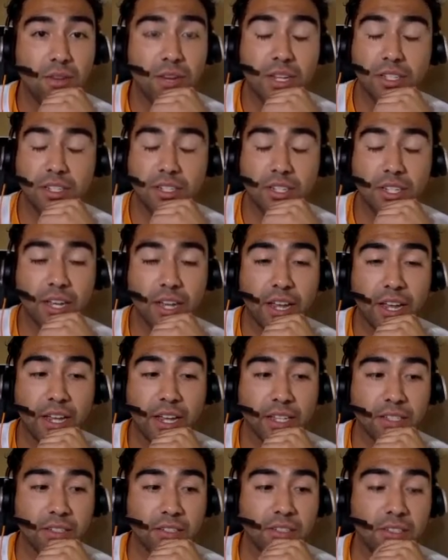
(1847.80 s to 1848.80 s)
Raising
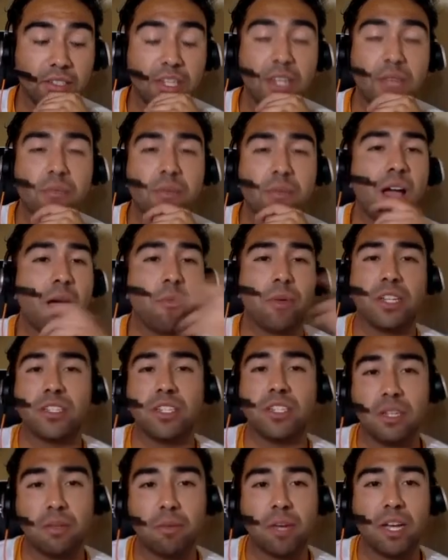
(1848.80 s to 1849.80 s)
Cane's.
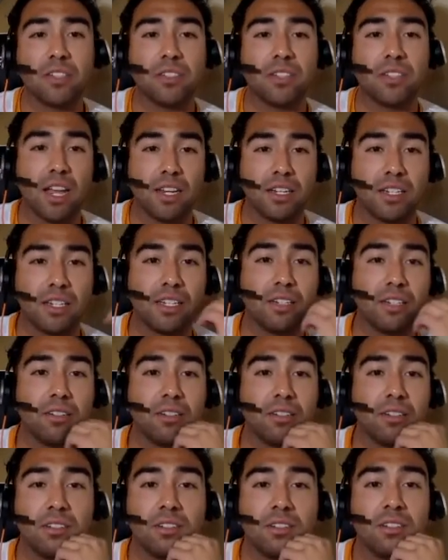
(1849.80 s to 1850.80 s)
T-Bell's
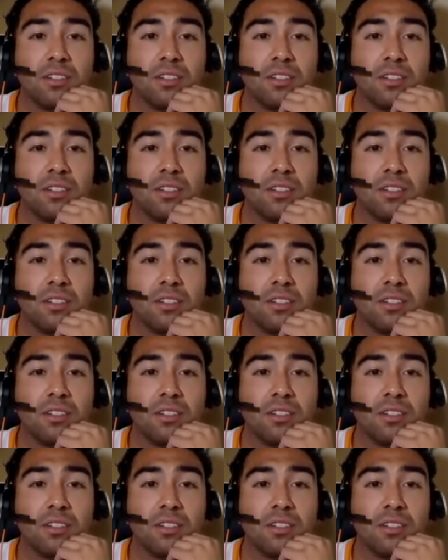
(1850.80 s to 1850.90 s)
ideal.